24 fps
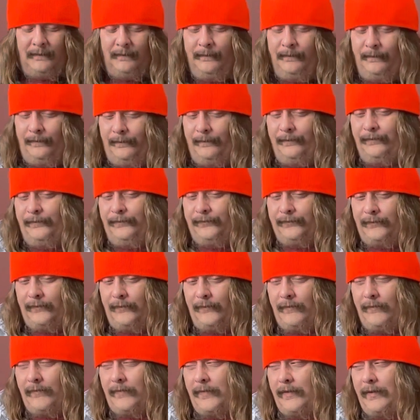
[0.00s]

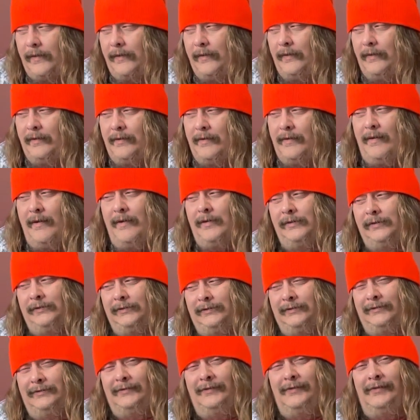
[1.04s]

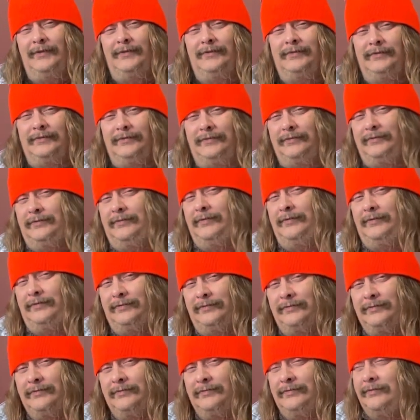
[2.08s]

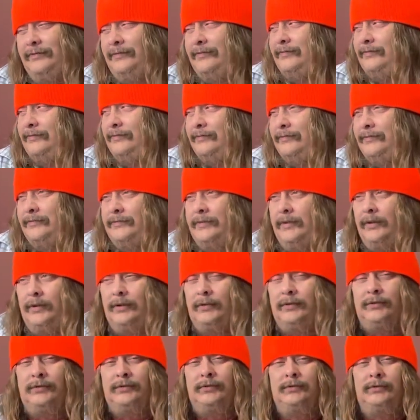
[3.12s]

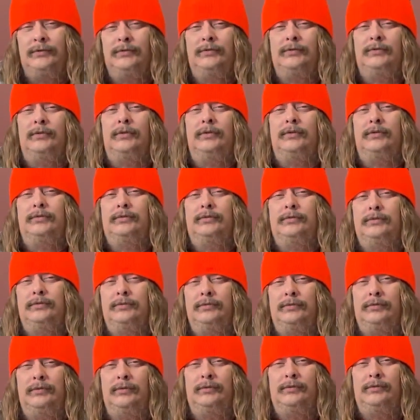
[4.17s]

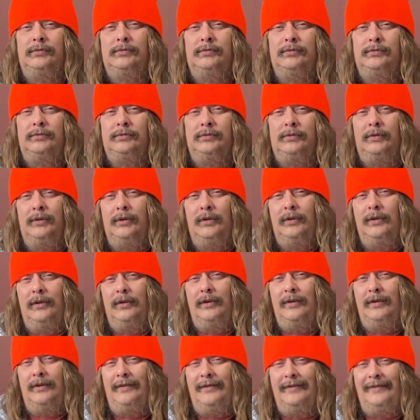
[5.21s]

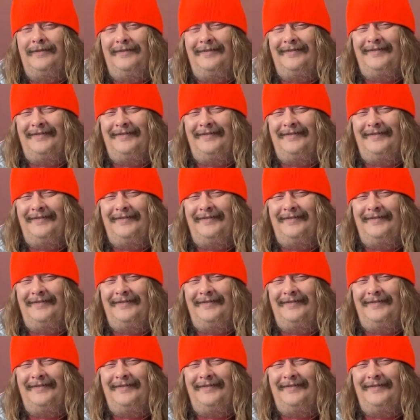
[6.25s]
(not speaking)